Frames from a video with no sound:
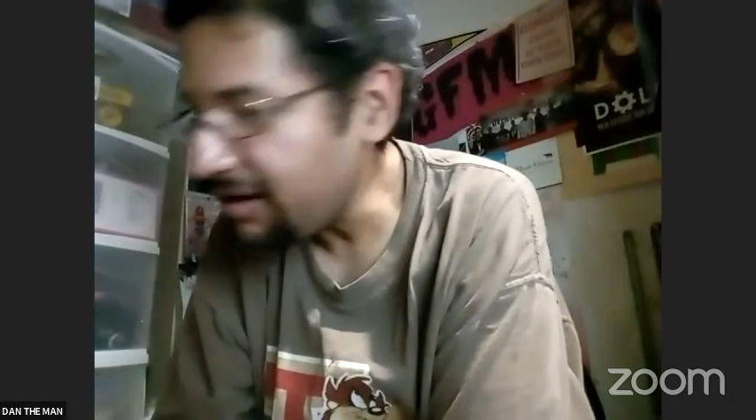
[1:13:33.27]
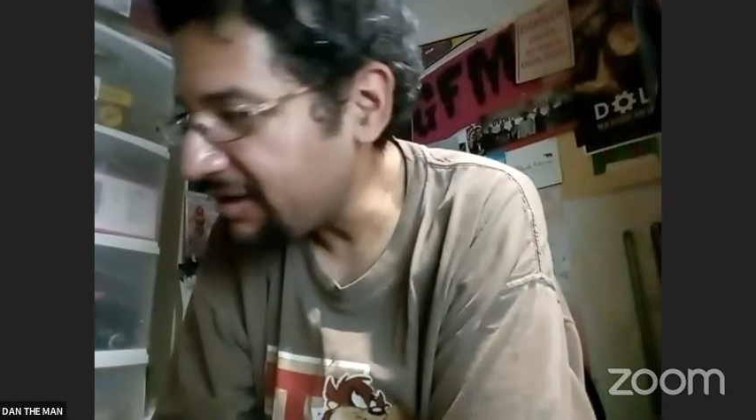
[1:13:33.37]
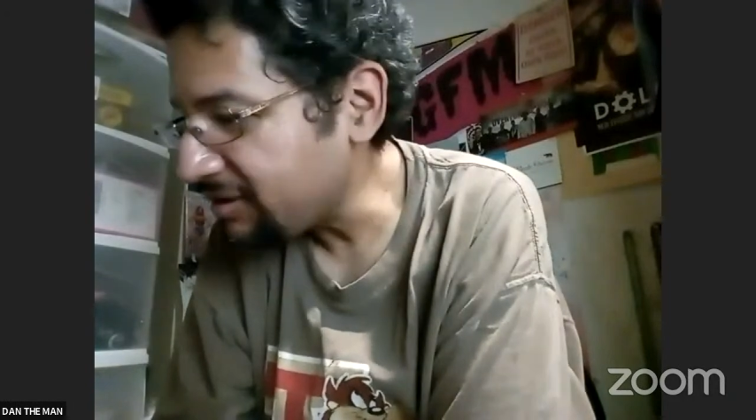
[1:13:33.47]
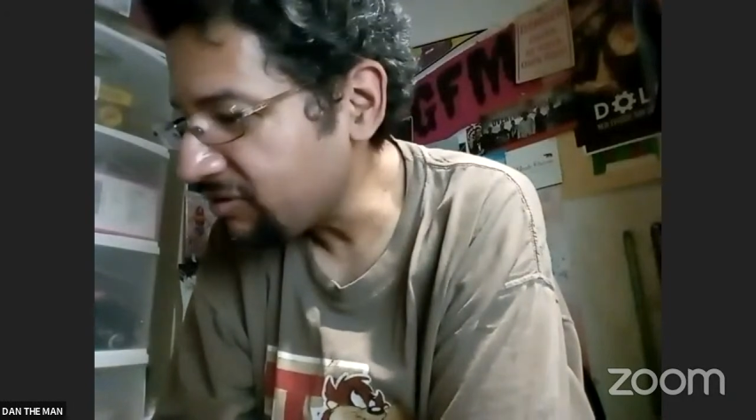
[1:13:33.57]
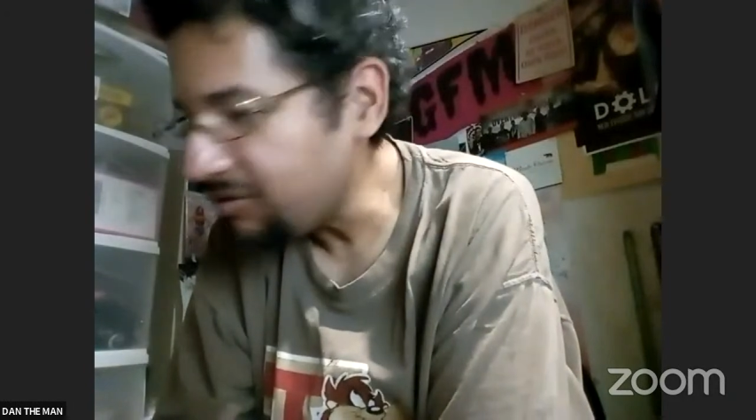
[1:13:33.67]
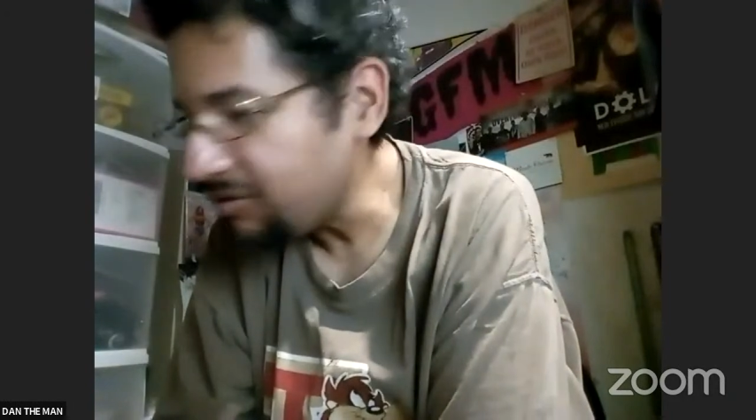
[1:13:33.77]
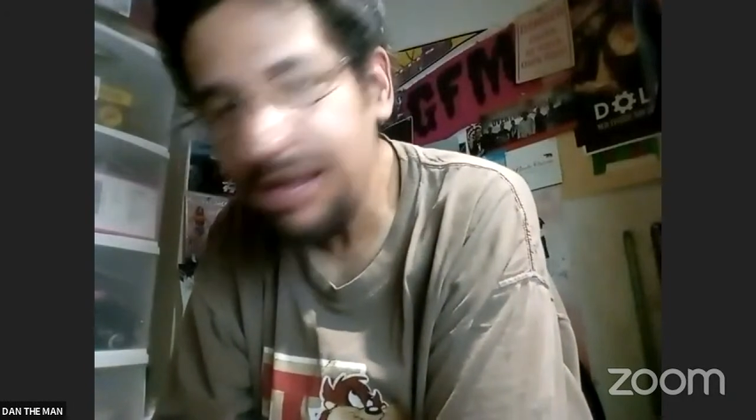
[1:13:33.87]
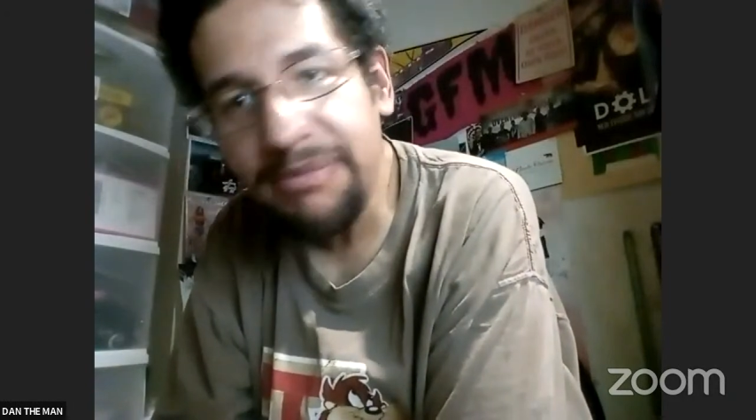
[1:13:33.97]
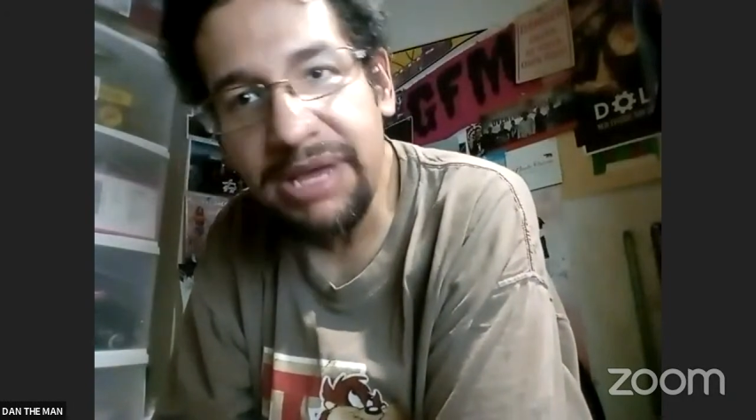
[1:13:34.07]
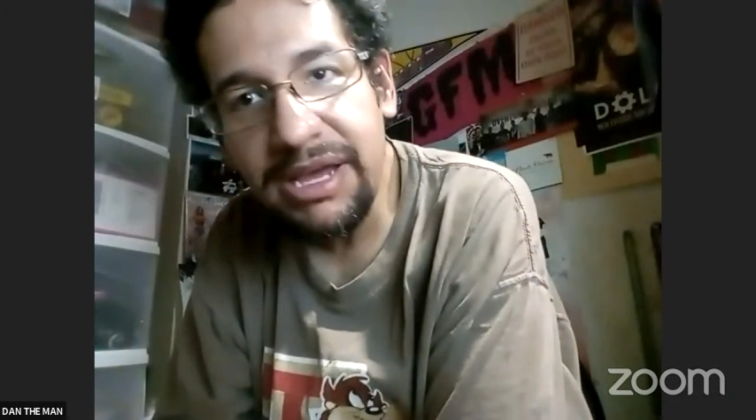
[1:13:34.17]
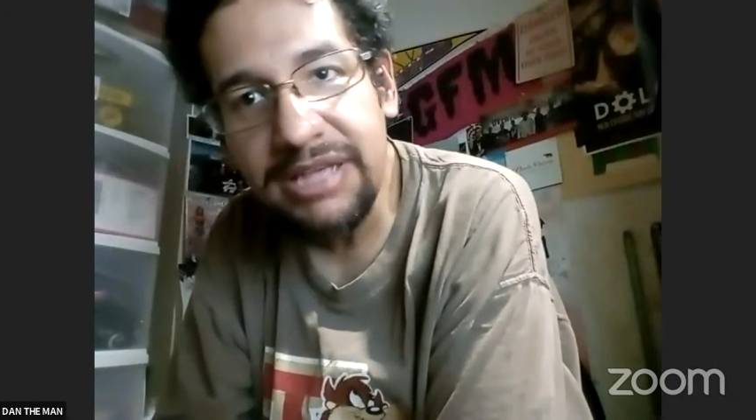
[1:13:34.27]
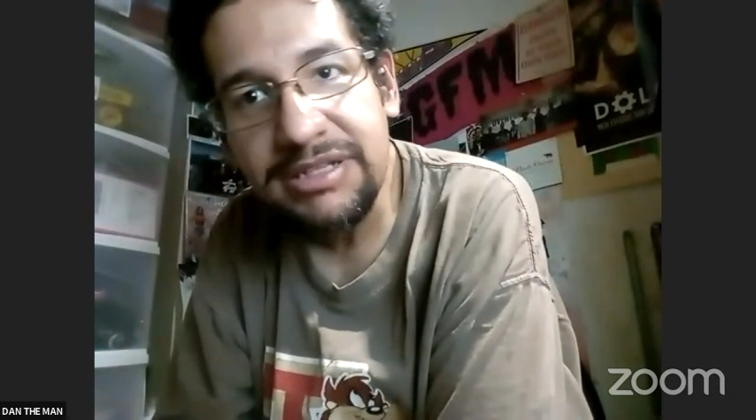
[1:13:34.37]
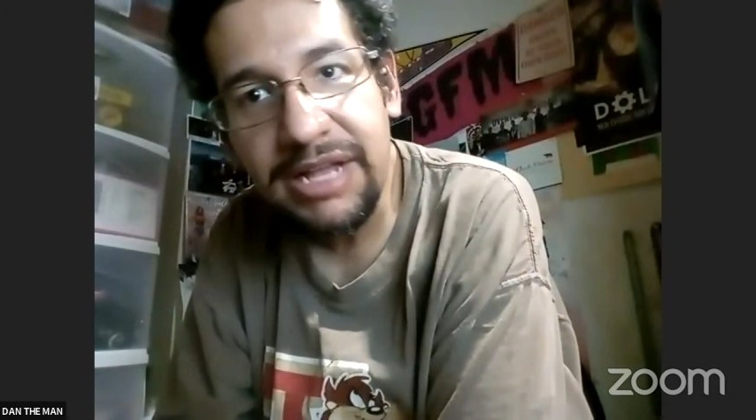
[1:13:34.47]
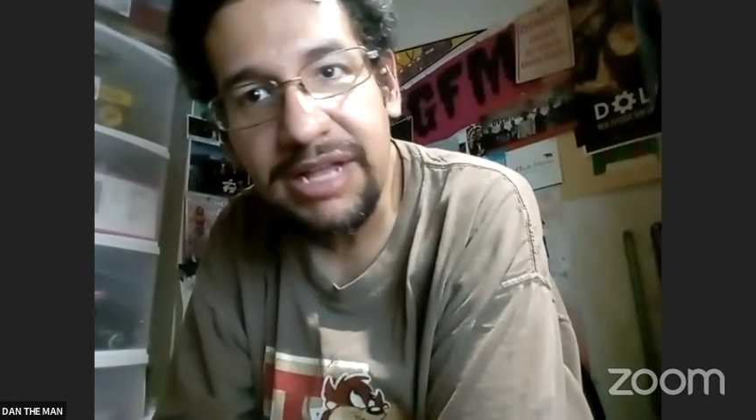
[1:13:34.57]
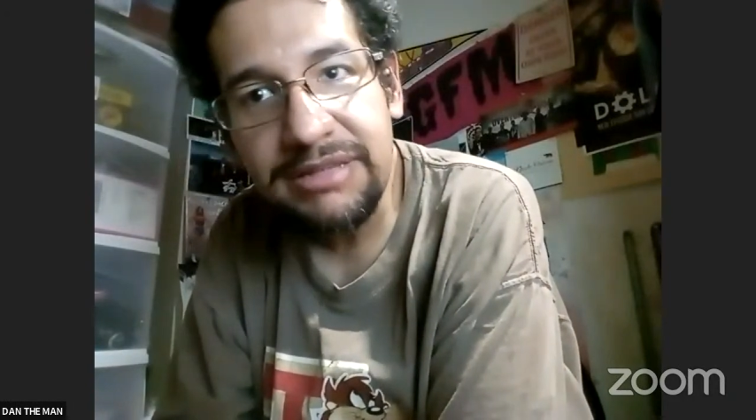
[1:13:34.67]
Social media page,
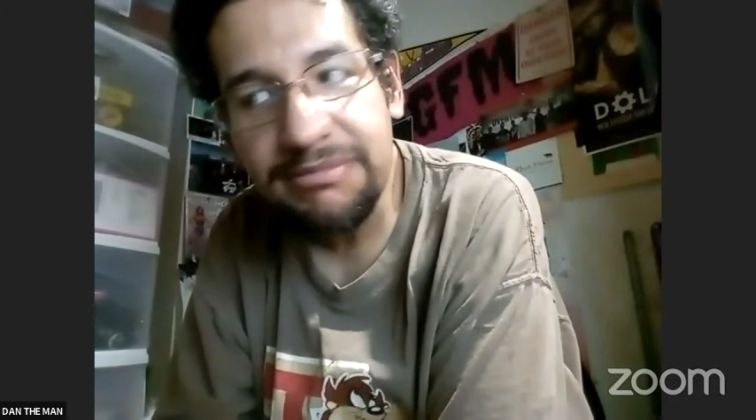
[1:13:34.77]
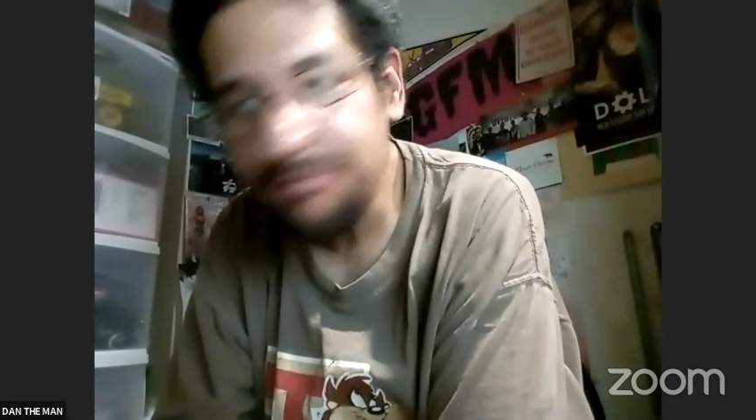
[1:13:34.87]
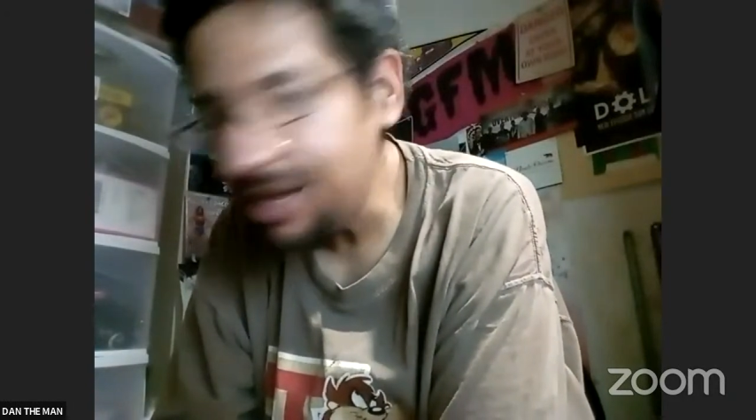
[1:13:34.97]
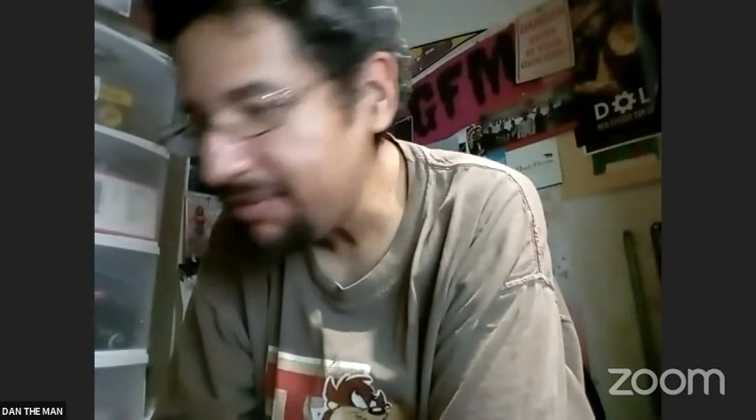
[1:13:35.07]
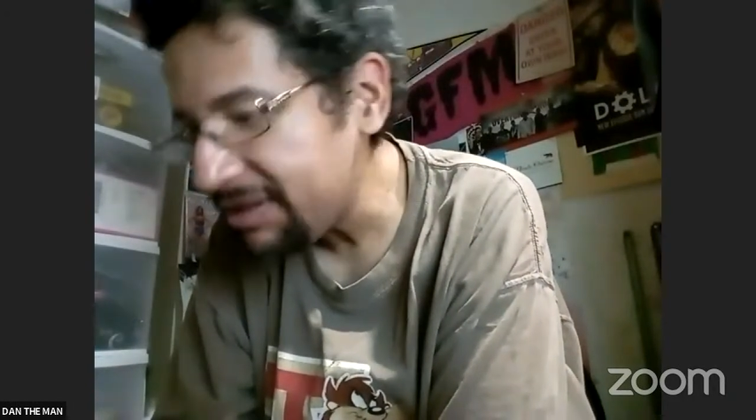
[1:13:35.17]
like maybe